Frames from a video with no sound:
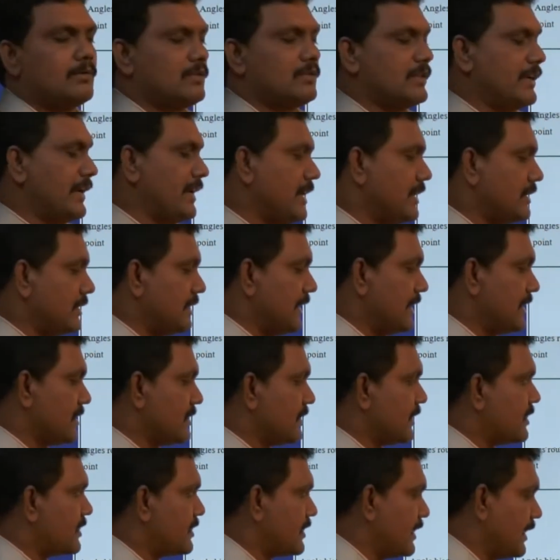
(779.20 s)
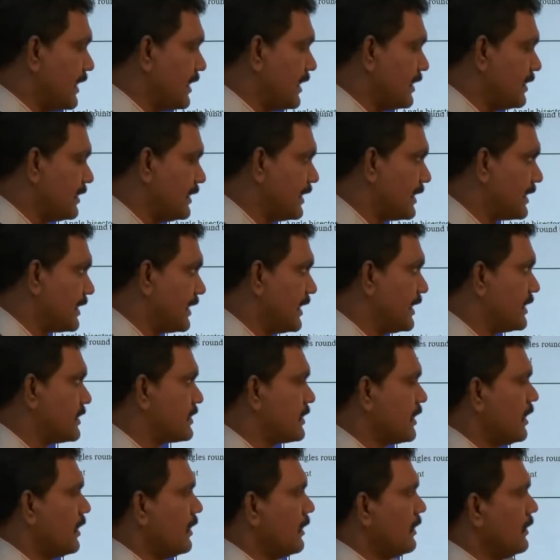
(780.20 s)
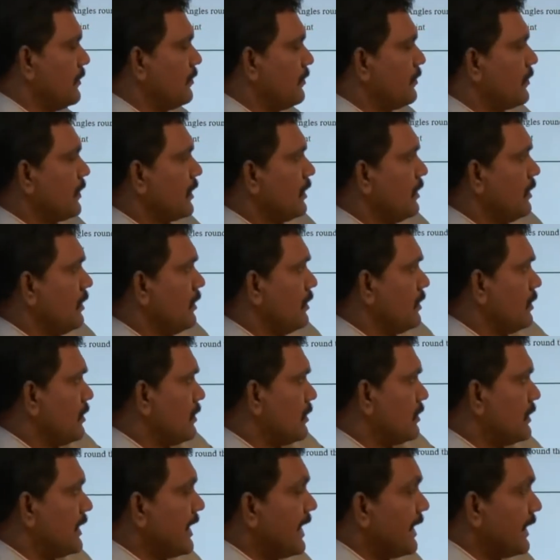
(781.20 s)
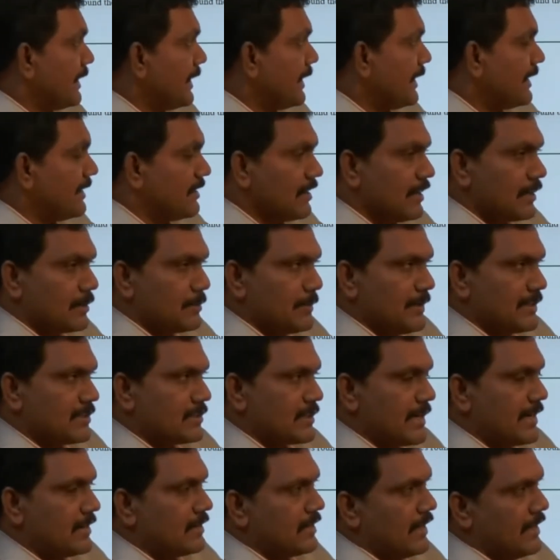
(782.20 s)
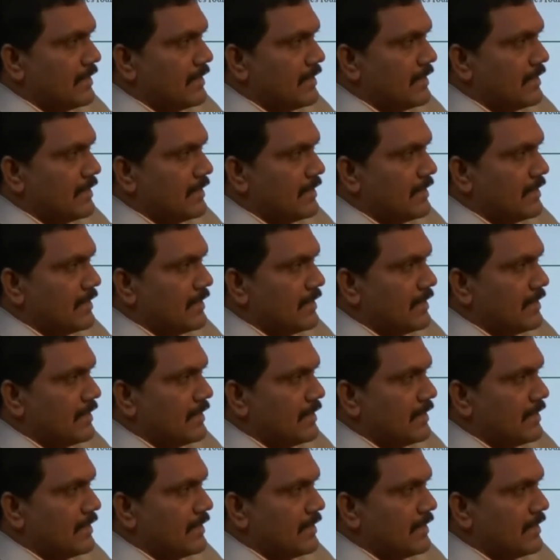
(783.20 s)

360 degrees. They need not be straight